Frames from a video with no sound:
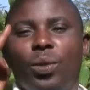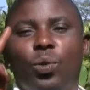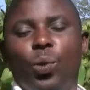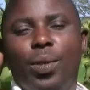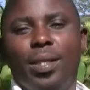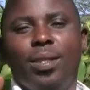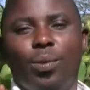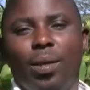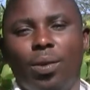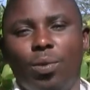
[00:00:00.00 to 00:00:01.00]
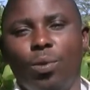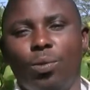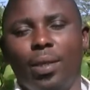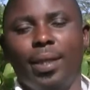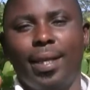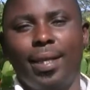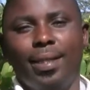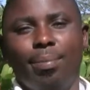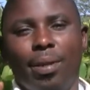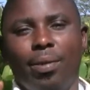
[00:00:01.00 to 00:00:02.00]
Two things you can do to
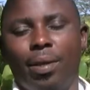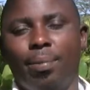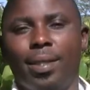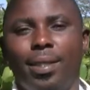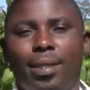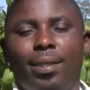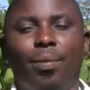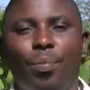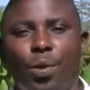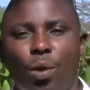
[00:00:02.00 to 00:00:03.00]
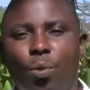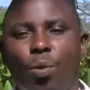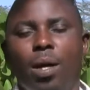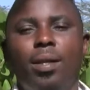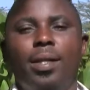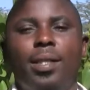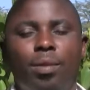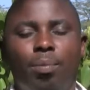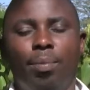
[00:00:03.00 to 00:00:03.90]
encourage biodiversity. One is to